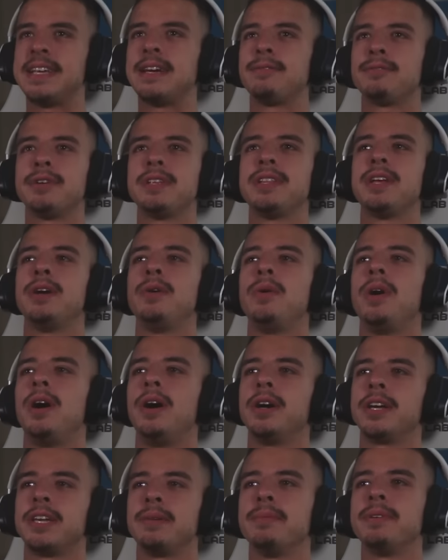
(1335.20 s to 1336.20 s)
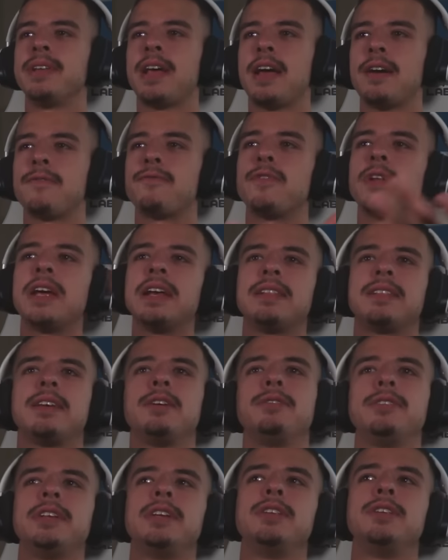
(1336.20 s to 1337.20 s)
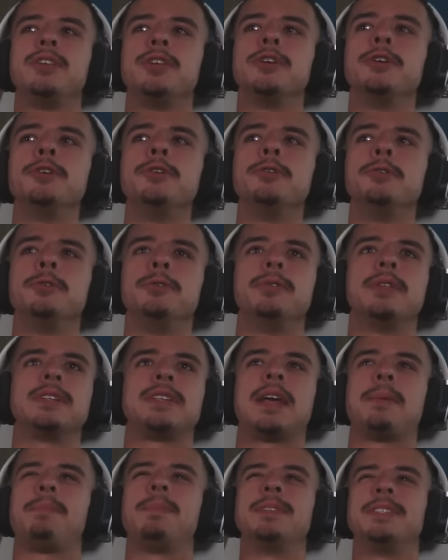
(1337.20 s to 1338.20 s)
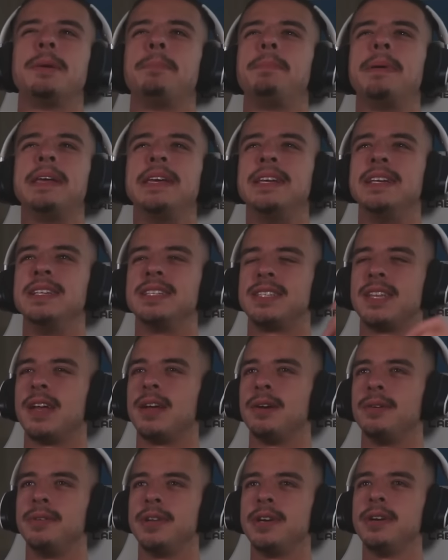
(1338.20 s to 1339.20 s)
Is that really the whole argument? I feel like they already knew this happened to bees though,